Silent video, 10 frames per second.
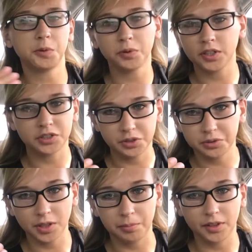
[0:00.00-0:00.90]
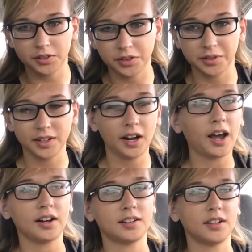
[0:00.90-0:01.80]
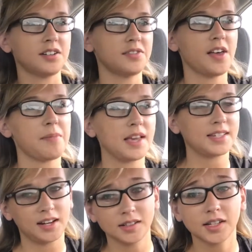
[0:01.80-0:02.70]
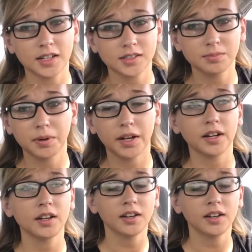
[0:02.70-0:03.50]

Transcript: want to do something to it. I don't know if that makes any sense, but